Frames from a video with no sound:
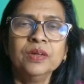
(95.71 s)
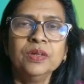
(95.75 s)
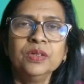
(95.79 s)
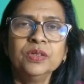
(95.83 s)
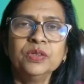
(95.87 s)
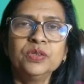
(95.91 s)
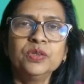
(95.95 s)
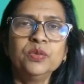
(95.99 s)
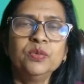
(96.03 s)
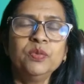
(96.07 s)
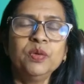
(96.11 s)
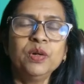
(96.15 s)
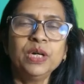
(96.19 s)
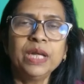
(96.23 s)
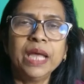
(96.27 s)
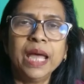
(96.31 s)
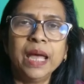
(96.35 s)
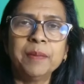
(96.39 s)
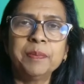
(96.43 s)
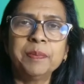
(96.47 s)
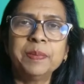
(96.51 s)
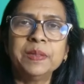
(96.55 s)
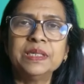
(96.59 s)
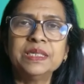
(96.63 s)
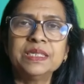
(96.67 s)
So what
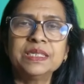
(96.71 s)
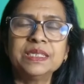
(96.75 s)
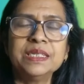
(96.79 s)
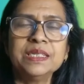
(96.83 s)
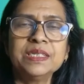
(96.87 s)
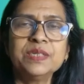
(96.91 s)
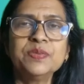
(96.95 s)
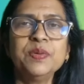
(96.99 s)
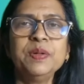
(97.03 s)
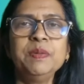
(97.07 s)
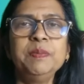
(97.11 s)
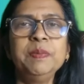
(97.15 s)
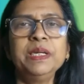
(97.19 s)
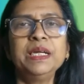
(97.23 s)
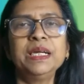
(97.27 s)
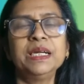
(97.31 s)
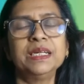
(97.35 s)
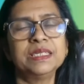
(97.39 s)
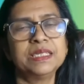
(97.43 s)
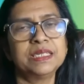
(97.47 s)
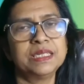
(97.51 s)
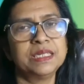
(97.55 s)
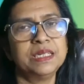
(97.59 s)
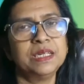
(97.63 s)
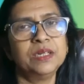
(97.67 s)
happens? This will be
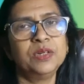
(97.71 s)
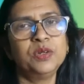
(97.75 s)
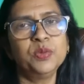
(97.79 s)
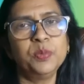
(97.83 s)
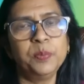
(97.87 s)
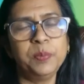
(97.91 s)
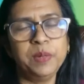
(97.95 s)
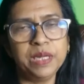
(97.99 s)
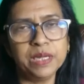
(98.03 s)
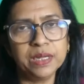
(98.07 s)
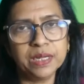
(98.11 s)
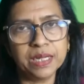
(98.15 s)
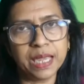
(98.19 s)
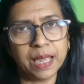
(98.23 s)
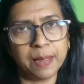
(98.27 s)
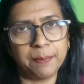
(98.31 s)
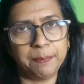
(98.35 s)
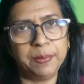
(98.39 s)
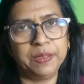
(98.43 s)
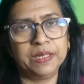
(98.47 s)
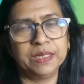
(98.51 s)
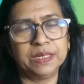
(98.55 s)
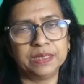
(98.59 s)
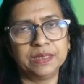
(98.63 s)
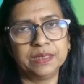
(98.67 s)
considered to be a
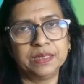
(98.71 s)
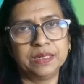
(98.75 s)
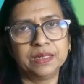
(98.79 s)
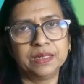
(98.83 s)
capital.